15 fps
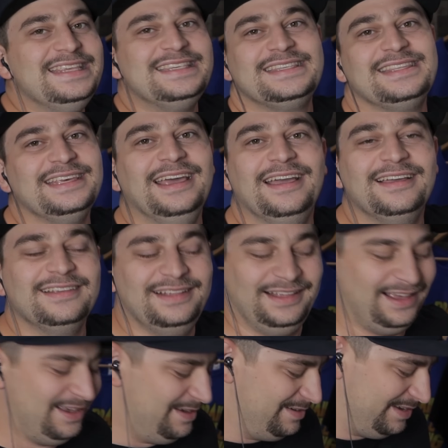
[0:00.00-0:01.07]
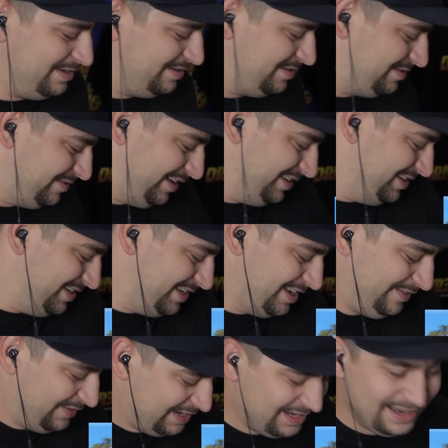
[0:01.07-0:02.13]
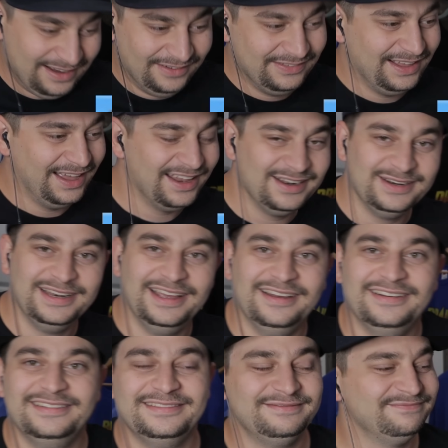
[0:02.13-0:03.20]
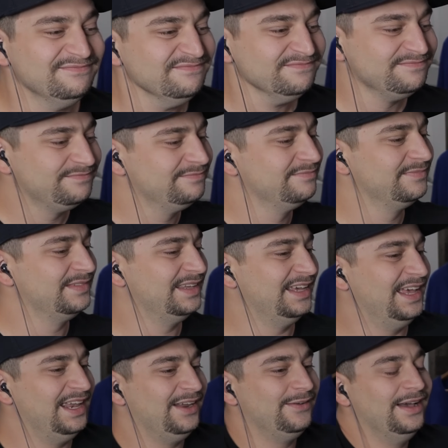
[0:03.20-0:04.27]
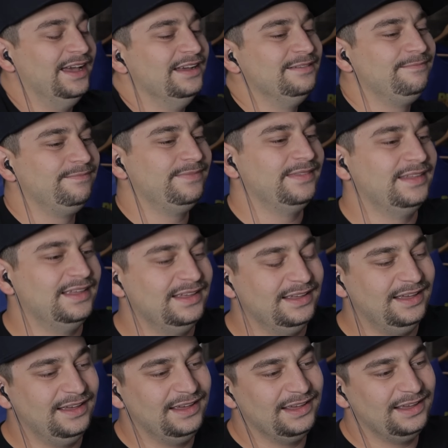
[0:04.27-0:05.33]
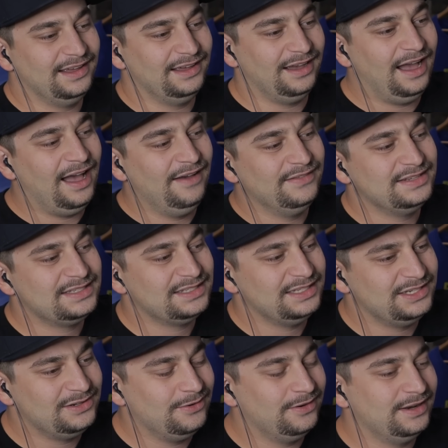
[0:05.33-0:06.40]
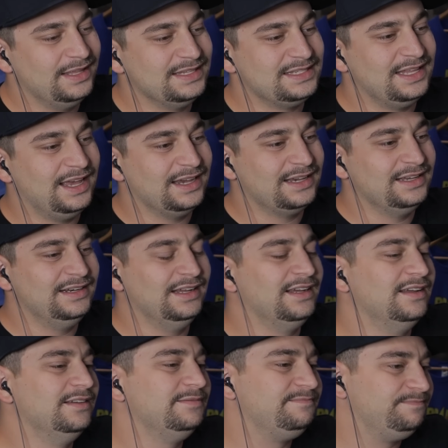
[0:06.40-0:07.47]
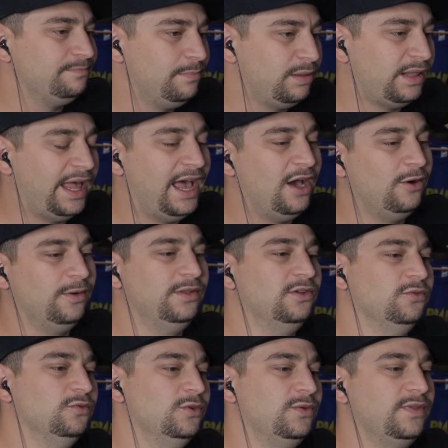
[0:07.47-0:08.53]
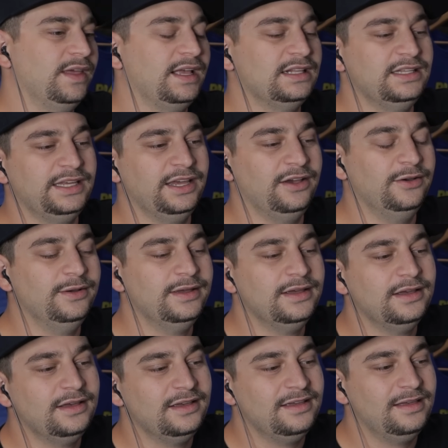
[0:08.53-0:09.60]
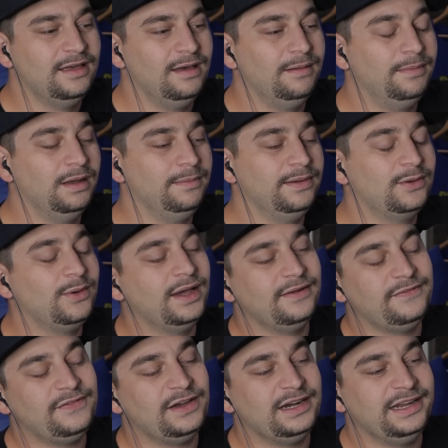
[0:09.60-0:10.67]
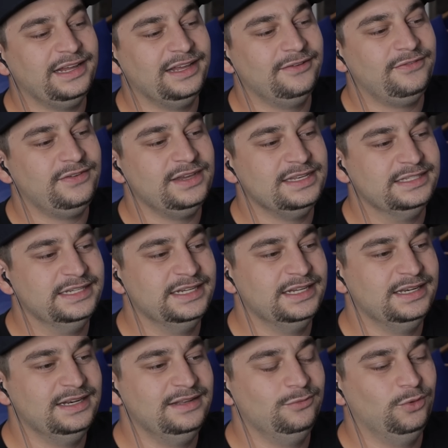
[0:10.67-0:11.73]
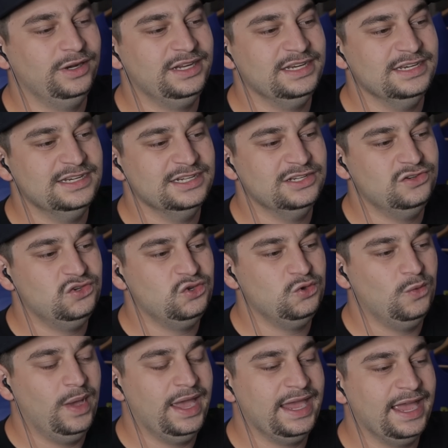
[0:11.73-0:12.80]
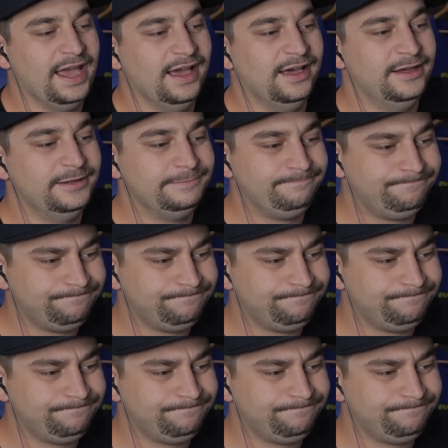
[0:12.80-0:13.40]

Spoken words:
these things. I just have a gift. I don't know. Anyway. Obviously, Gordon's not going to plow into Ruth and Cleo. But it'd be quite funny if he did what he did to a...